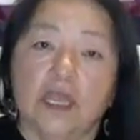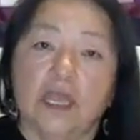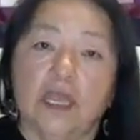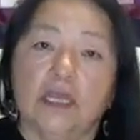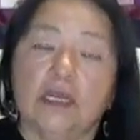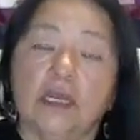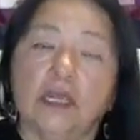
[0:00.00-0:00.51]

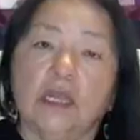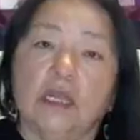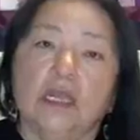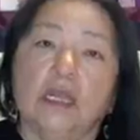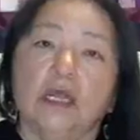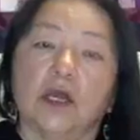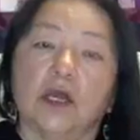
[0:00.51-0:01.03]
And
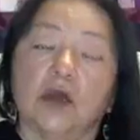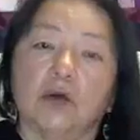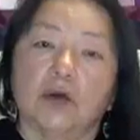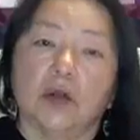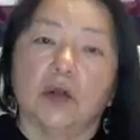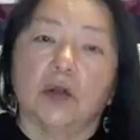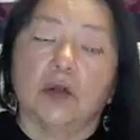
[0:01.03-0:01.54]

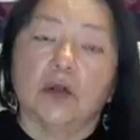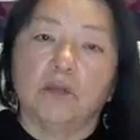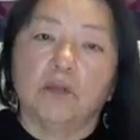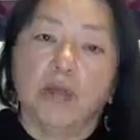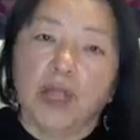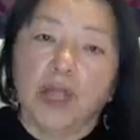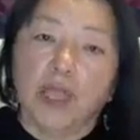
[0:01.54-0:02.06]

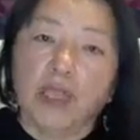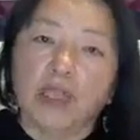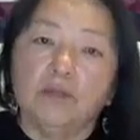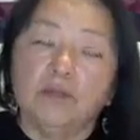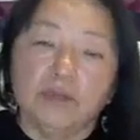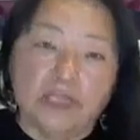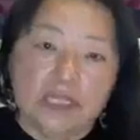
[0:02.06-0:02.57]

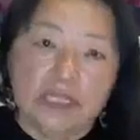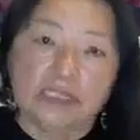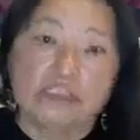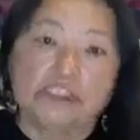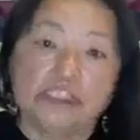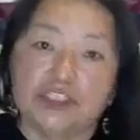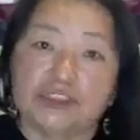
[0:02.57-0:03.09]
my
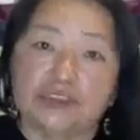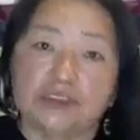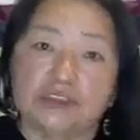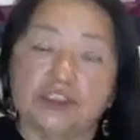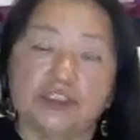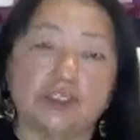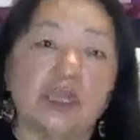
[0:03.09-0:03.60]
pledge
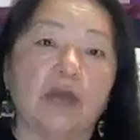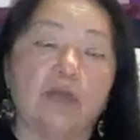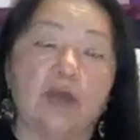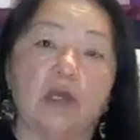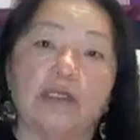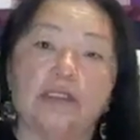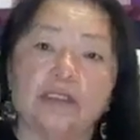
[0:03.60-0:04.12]
to
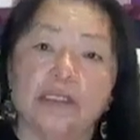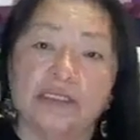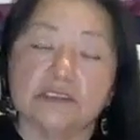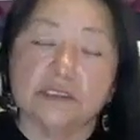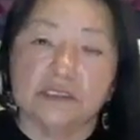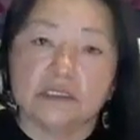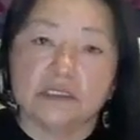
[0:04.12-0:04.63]
that
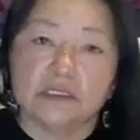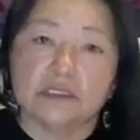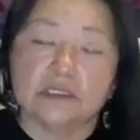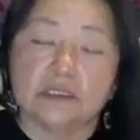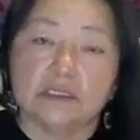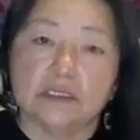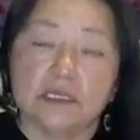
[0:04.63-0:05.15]
process
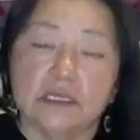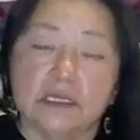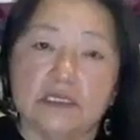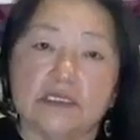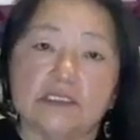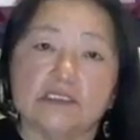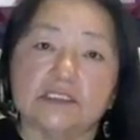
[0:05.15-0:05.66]

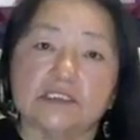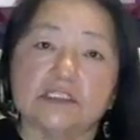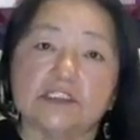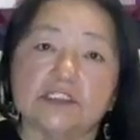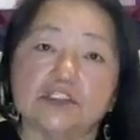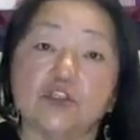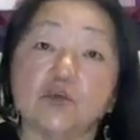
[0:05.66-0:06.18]
is
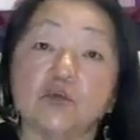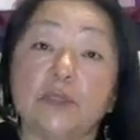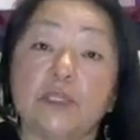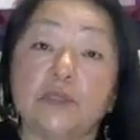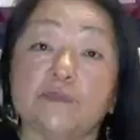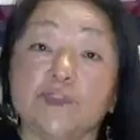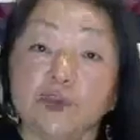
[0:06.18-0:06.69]
to
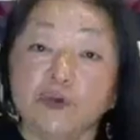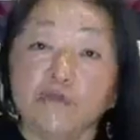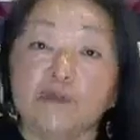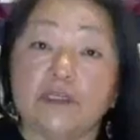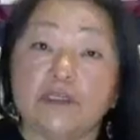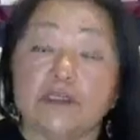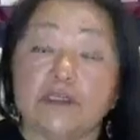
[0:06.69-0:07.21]
be
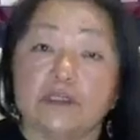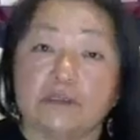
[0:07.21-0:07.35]
observant.